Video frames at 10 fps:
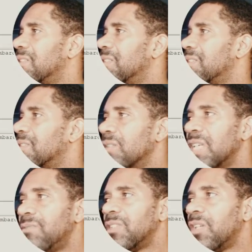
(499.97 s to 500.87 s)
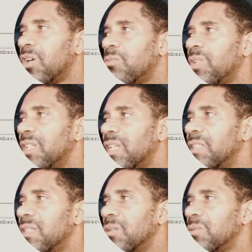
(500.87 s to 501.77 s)
So even though we
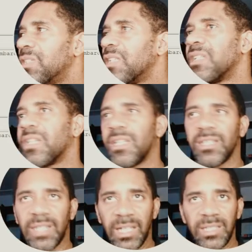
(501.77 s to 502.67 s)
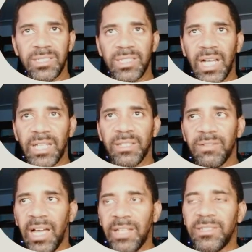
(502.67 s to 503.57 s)
didn't use it, that is kind of
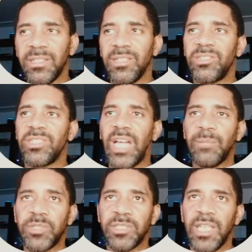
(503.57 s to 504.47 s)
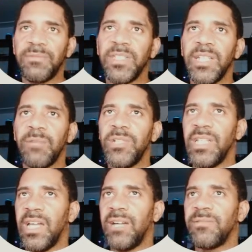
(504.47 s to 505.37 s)
like the type safety that we
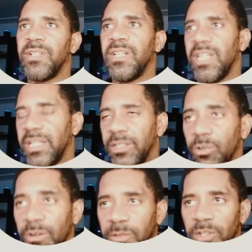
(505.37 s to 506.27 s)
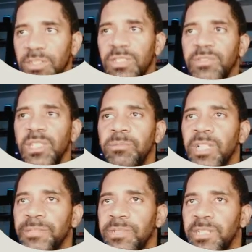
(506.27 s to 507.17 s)
have in the newer versions of C++.
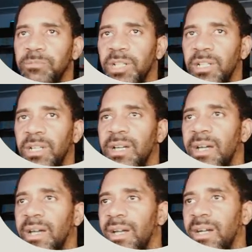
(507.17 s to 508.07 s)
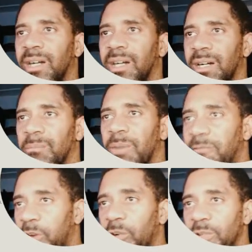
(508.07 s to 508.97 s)
But
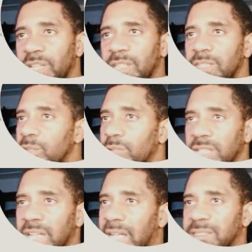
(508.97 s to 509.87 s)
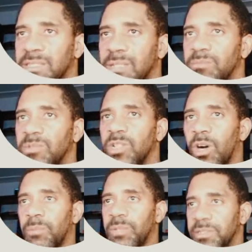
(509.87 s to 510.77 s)
before then, you would have got some
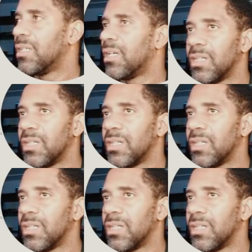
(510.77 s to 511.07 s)
garbage.